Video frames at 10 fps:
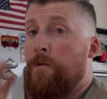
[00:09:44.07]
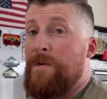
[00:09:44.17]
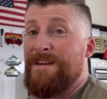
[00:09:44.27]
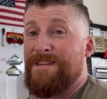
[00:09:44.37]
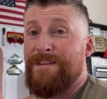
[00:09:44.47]

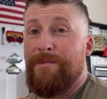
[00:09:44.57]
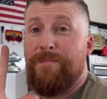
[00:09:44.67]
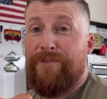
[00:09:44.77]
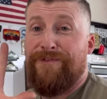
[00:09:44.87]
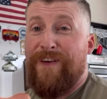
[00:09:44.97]
Reason
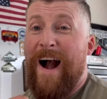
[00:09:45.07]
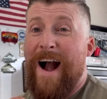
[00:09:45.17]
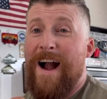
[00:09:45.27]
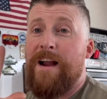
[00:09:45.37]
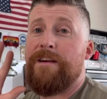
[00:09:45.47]
number
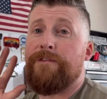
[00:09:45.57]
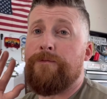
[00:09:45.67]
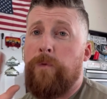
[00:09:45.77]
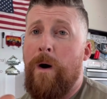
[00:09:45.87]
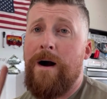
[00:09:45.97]

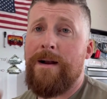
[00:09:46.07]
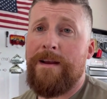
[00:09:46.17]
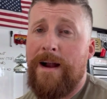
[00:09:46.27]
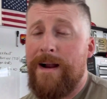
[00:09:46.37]
5 why